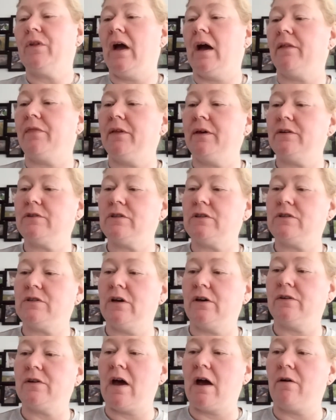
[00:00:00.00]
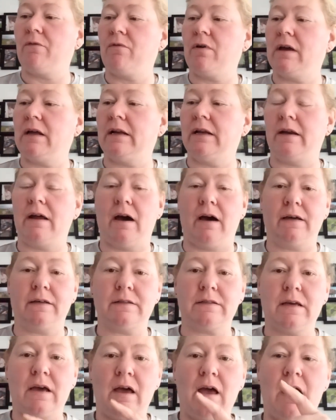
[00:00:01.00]
I think she turned out really
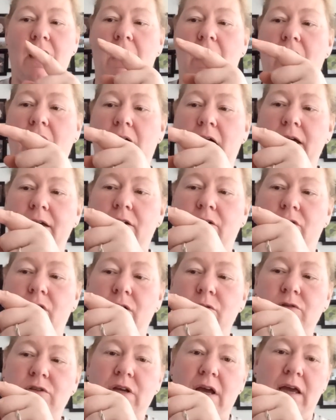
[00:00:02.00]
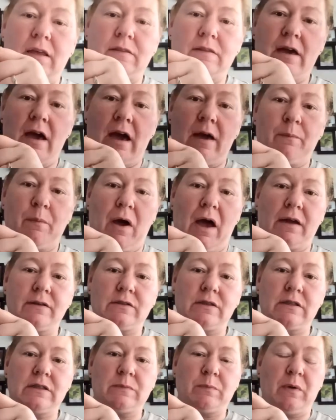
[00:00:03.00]
nice. I crocheted the eye
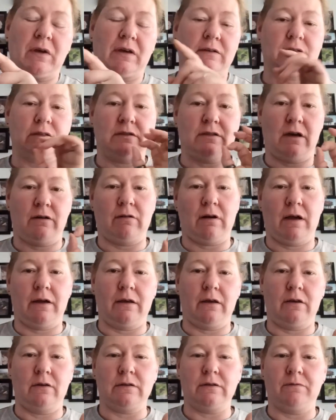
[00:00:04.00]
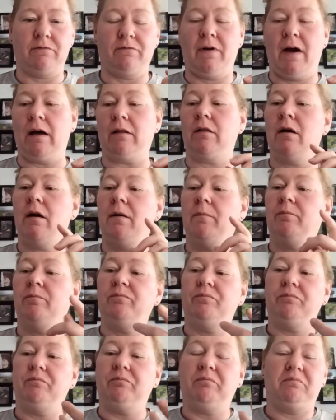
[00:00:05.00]
patches because I don't like using felt.
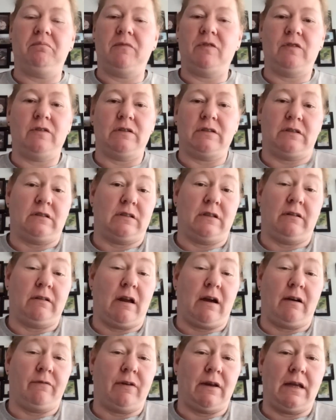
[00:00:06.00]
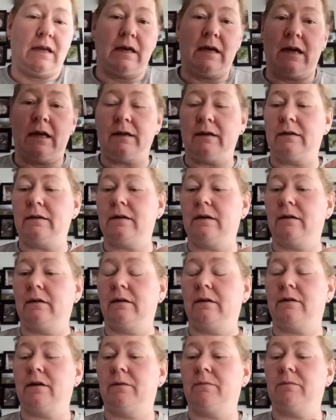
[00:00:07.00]
Just don't have any, and
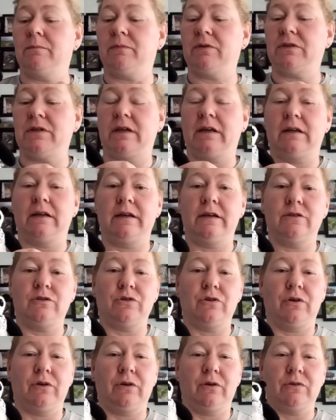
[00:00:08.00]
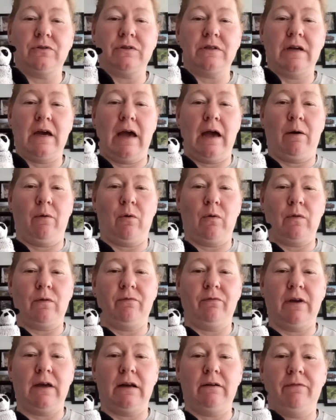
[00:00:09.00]
I don't particularly enjoy cutting it out or the
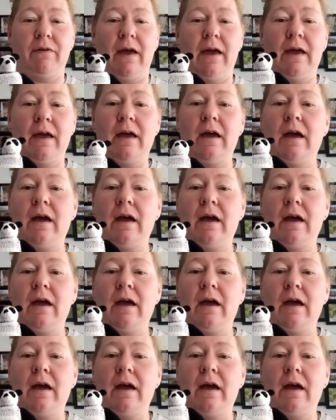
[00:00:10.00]
feel of it.